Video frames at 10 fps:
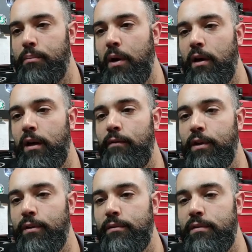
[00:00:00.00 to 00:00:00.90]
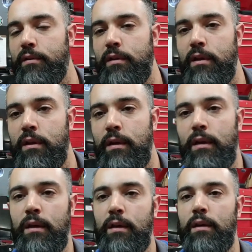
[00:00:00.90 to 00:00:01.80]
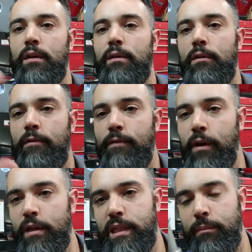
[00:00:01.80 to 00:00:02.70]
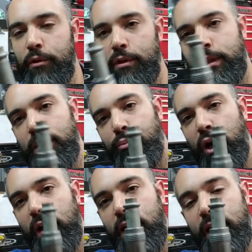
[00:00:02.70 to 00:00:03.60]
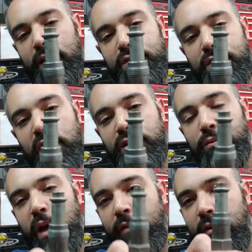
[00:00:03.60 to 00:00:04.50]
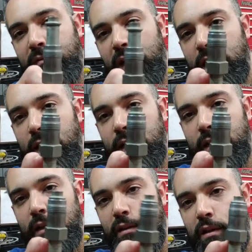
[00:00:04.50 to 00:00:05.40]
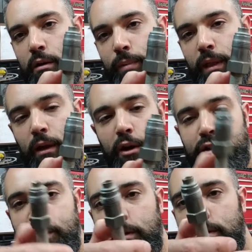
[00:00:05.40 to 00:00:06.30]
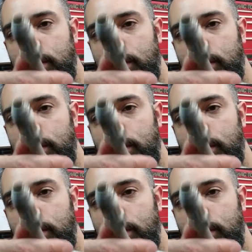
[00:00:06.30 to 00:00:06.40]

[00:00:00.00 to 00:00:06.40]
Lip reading: new part, never used. Very similar to the brake line construction, we have a flare nut, considerably larger.